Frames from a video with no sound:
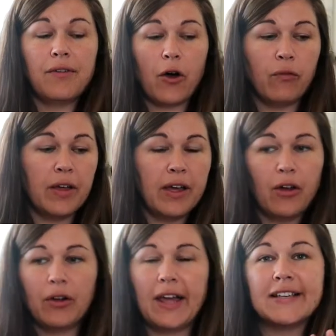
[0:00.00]

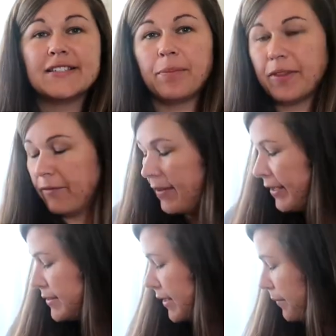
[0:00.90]
velvet or like something
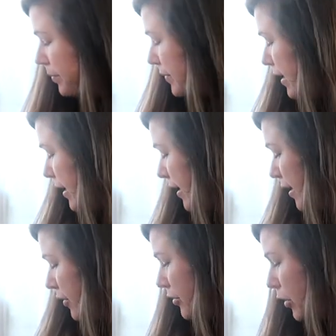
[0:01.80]
fancy.
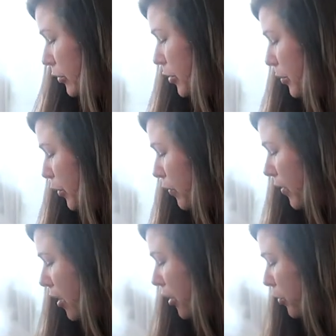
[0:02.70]
So to move
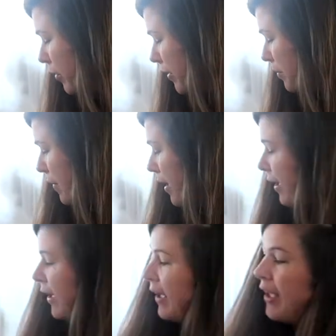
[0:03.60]
on with my
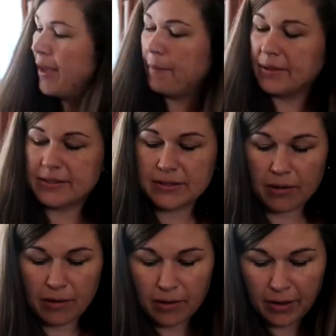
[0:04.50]

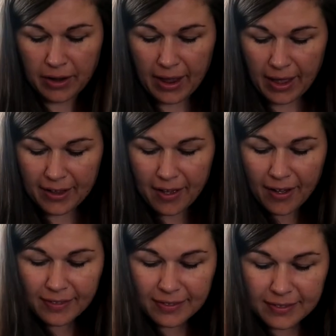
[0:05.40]
Amazon, I
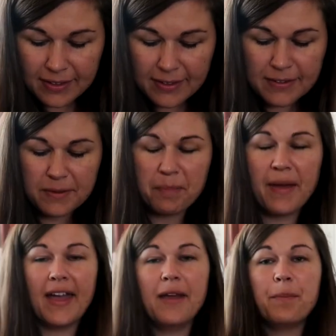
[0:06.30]
got these
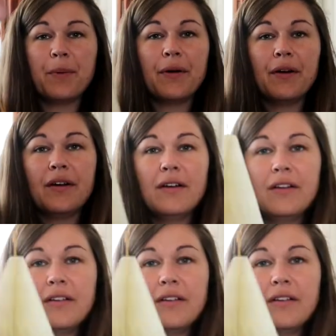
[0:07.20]
paper